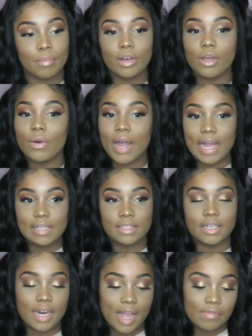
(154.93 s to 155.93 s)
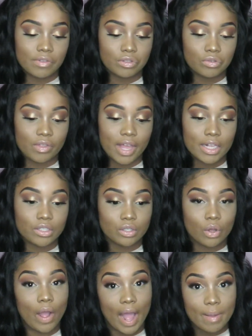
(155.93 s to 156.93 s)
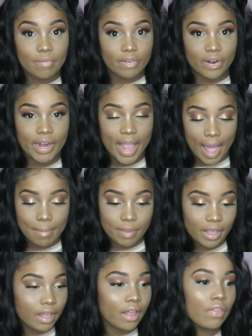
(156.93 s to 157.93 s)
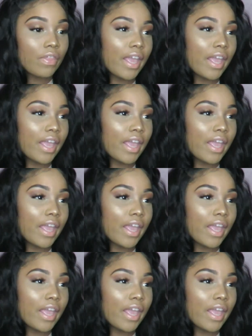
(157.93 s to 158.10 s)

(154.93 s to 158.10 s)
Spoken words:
But no, I didn't have to do that, so I'm very happy.